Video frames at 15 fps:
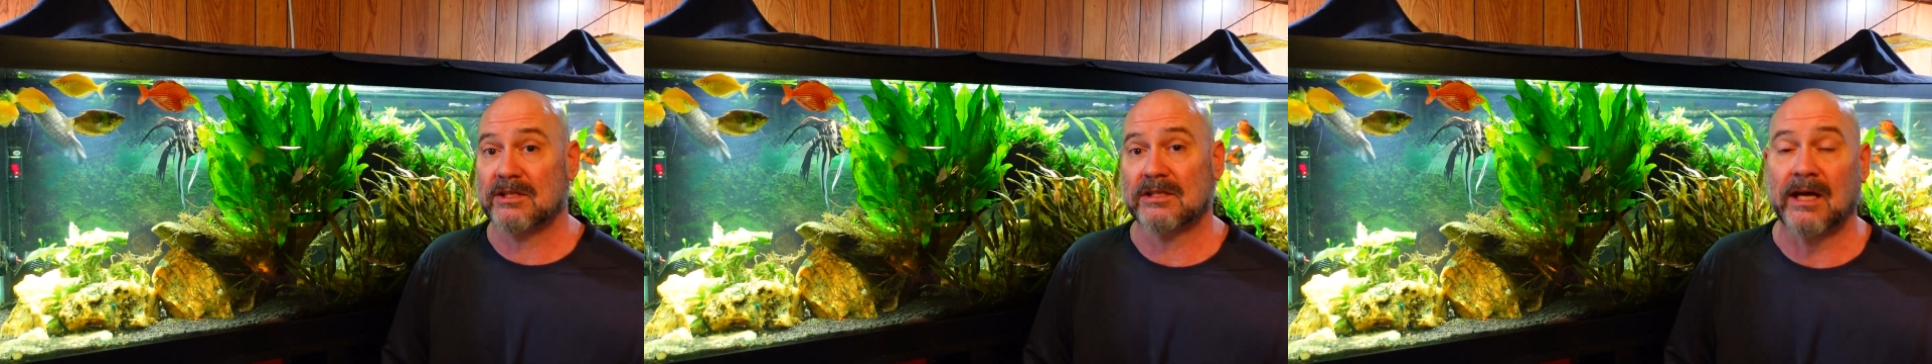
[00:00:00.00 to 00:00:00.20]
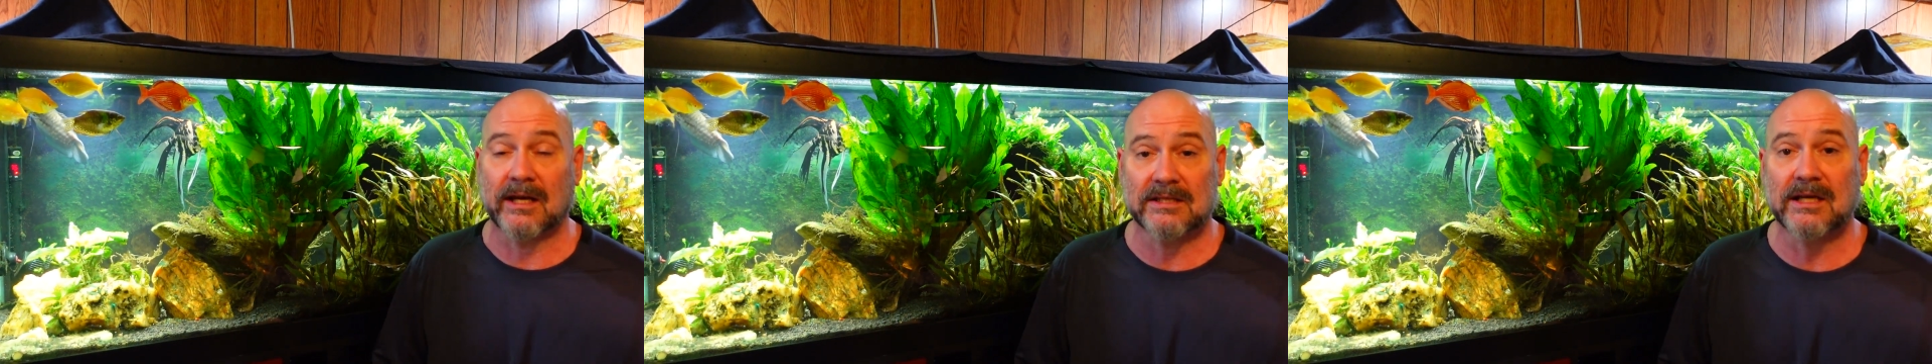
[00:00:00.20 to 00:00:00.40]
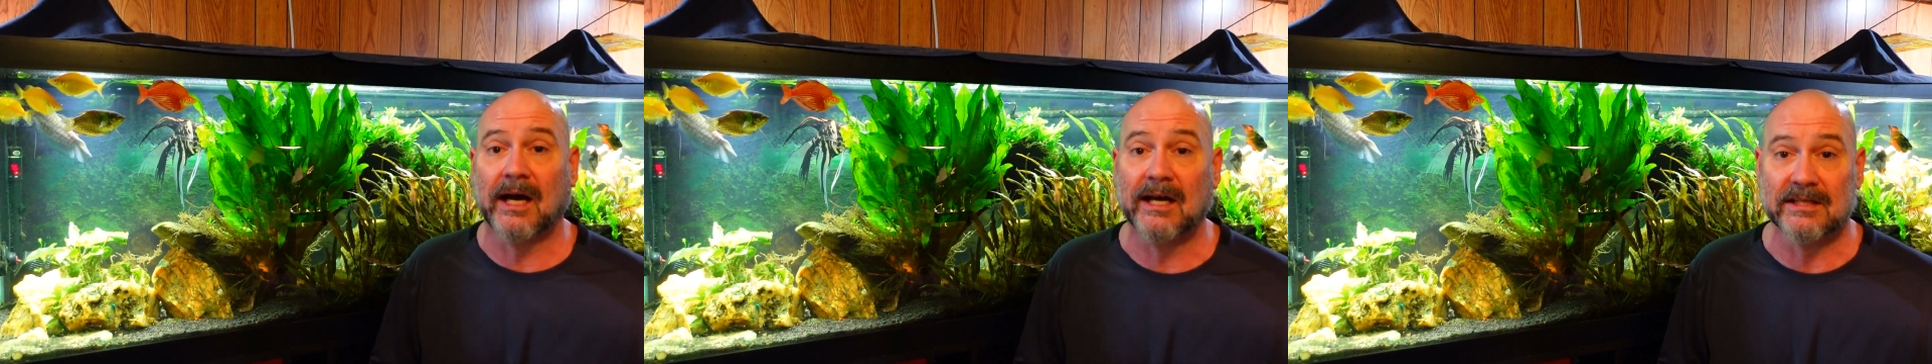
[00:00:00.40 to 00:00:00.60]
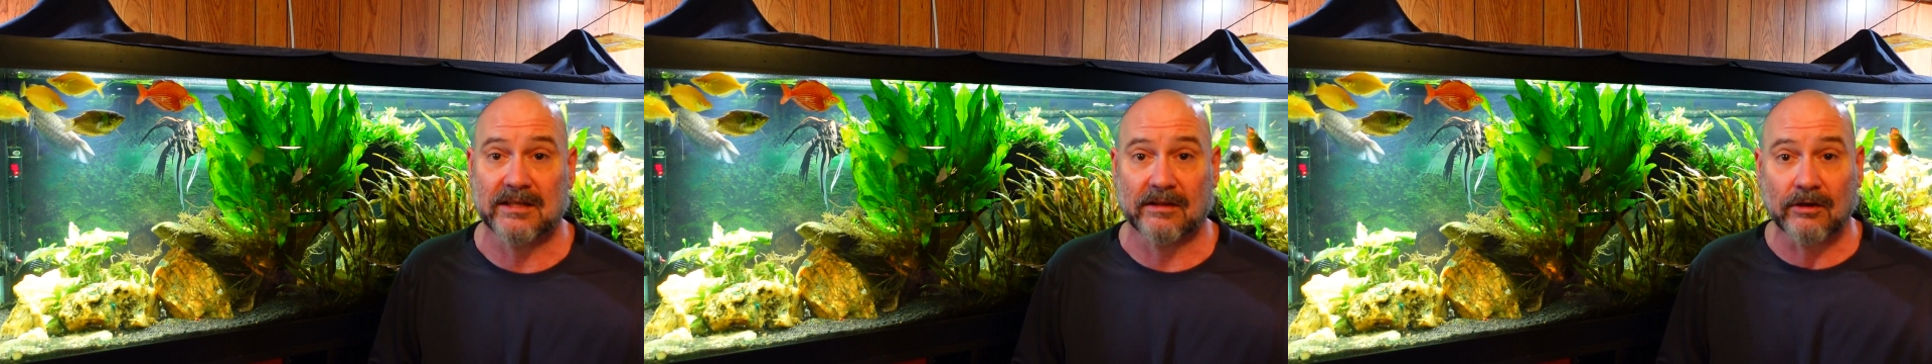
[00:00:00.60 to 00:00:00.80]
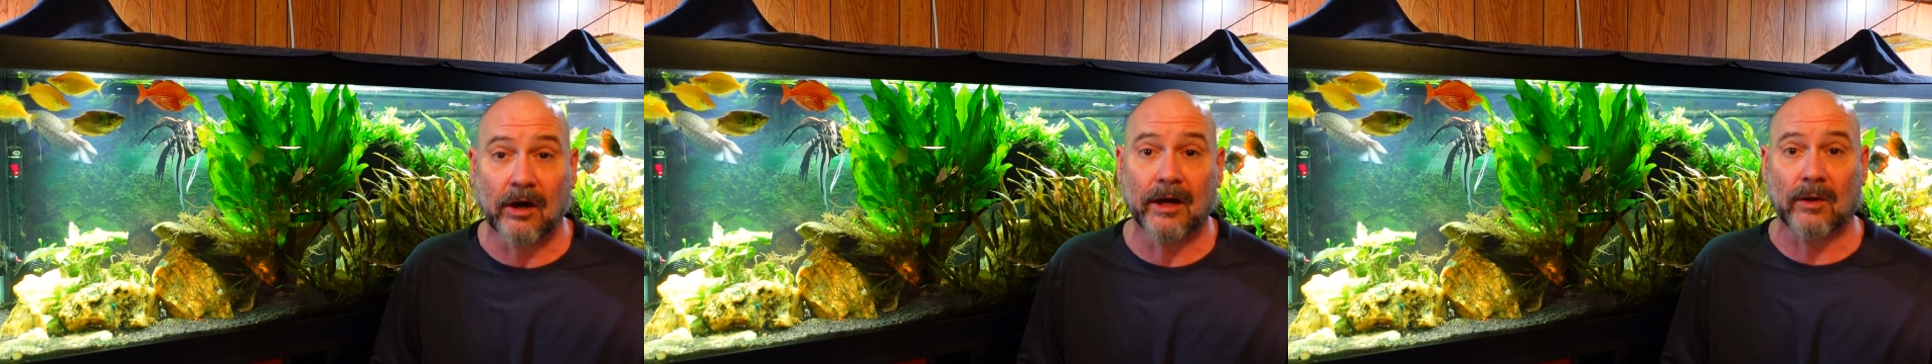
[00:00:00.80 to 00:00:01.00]
is not as high as they
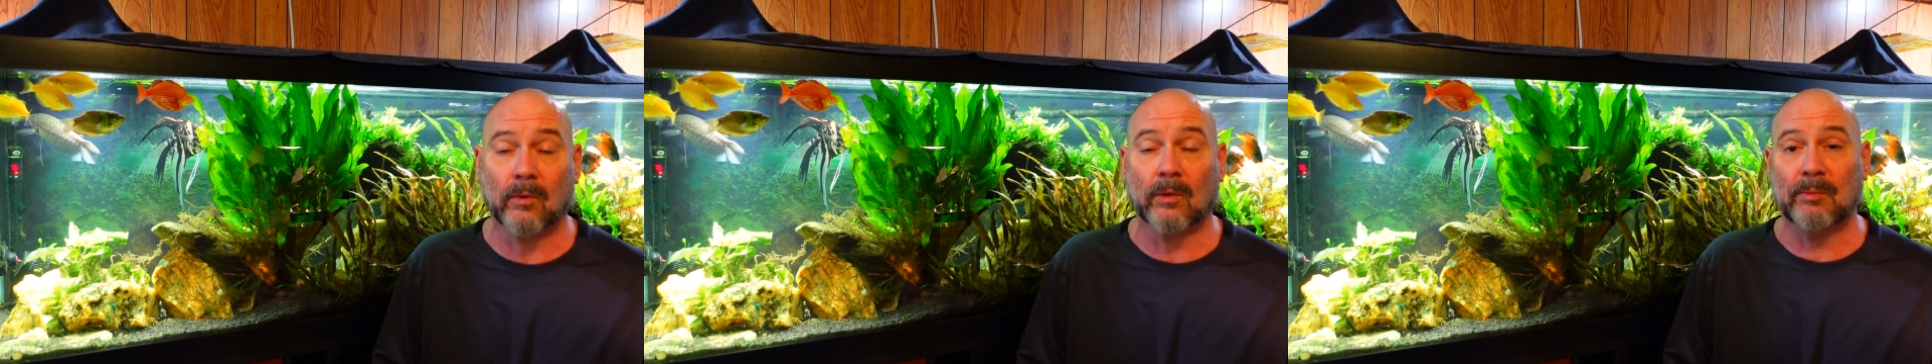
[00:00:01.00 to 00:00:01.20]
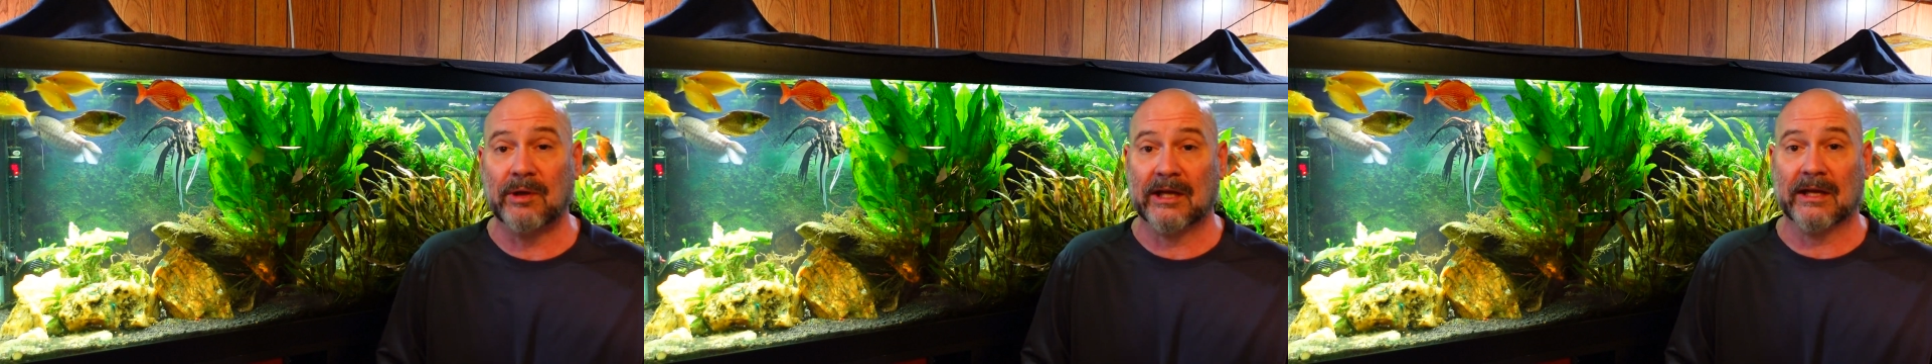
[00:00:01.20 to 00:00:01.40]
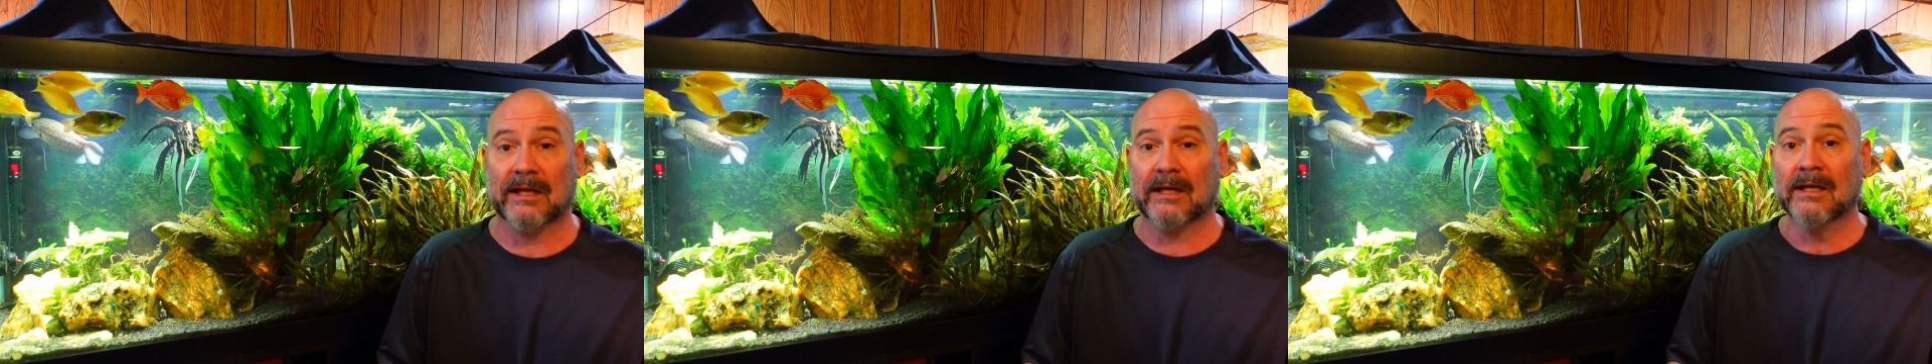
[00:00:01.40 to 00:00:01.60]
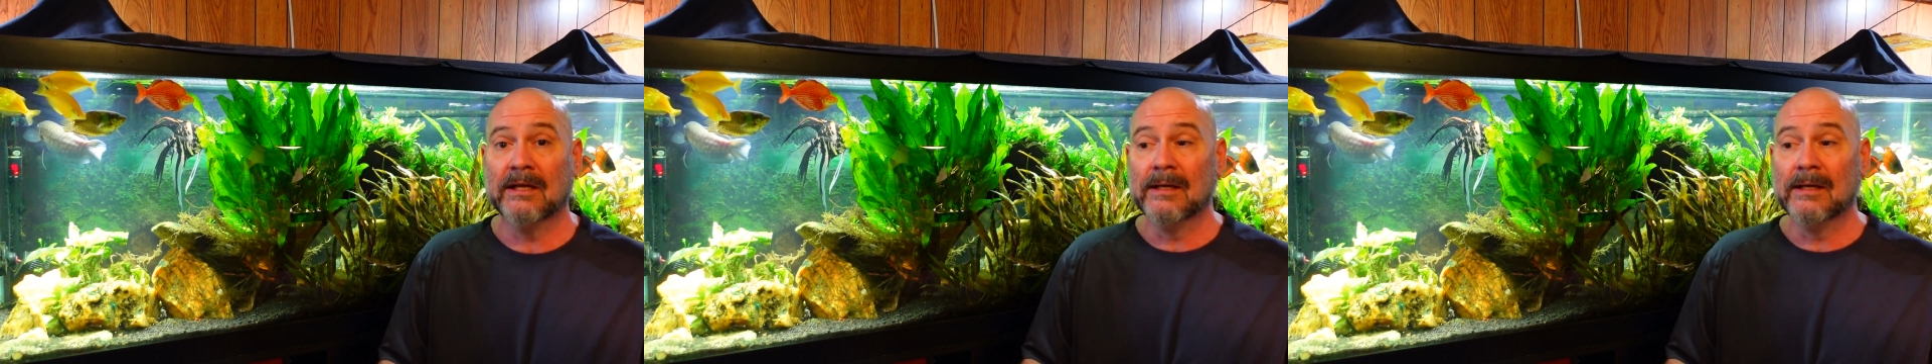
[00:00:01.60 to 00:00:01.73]
thought it will be